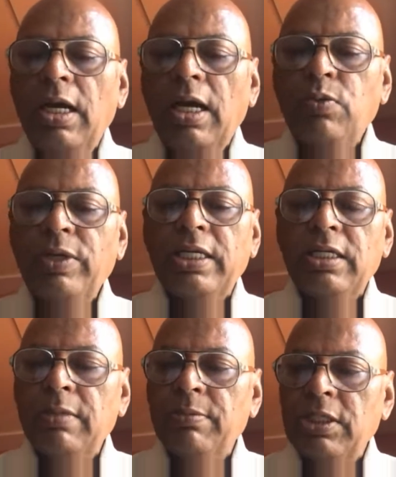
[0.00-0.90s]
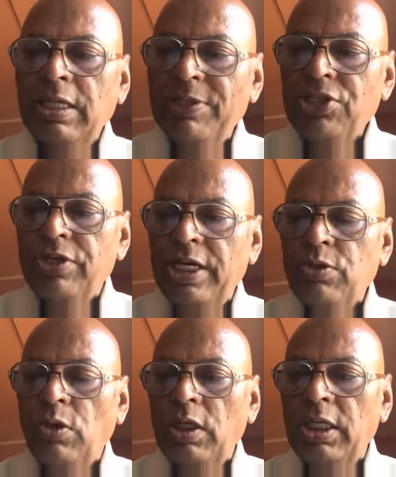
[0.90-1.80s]
And we can demonstrate
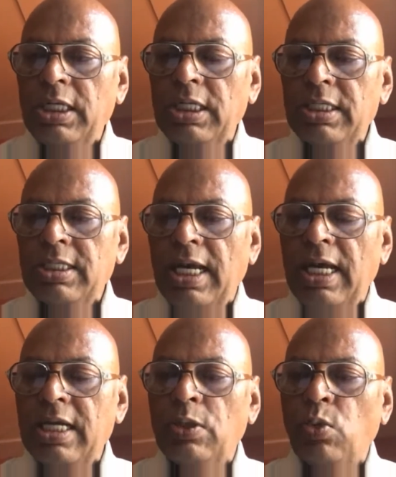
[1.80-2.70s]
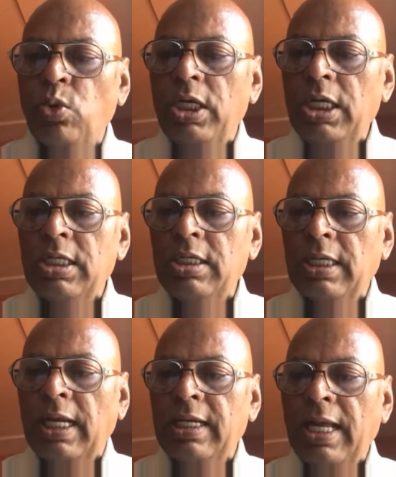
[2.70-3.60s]
to our learners that a word
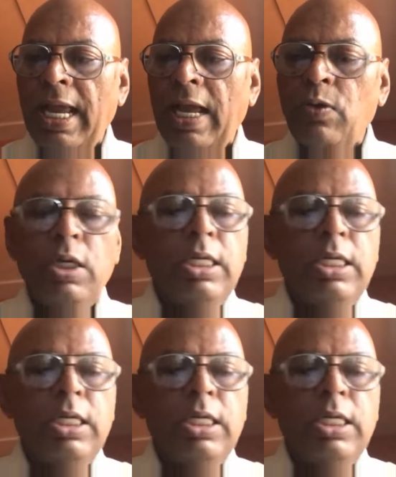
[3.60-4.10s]
can have